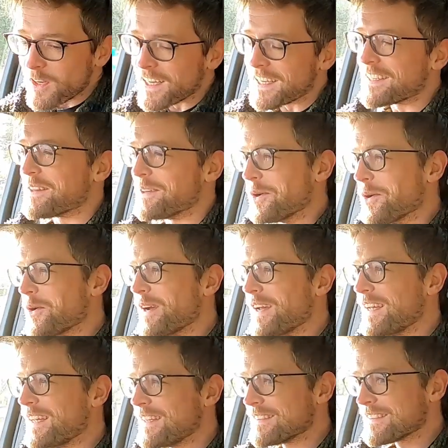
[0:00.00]
like though
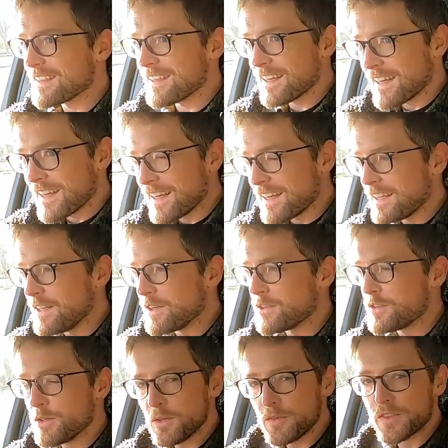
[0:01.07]
is you
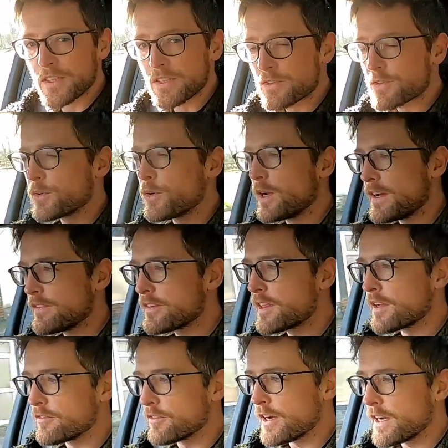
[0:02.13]
do have to control
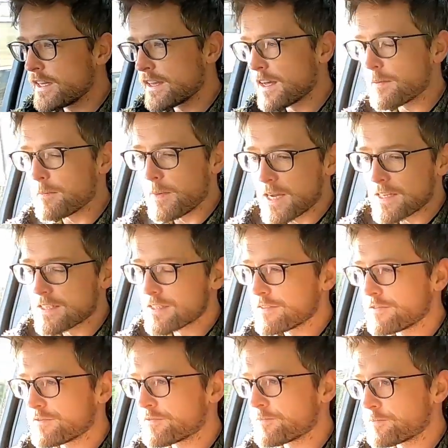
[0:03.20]
everything via that massive
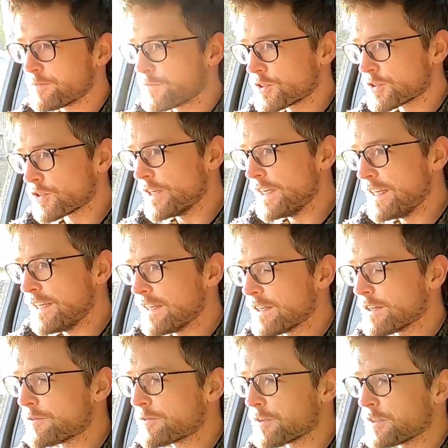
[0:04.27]
screen
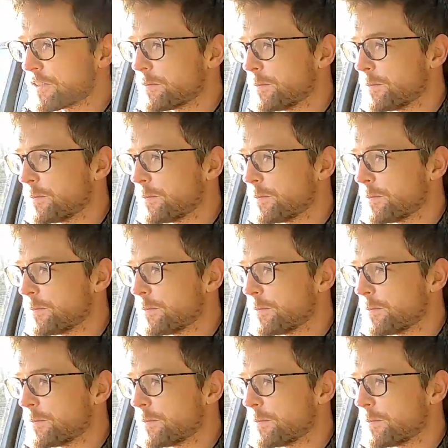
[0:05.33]
here in front of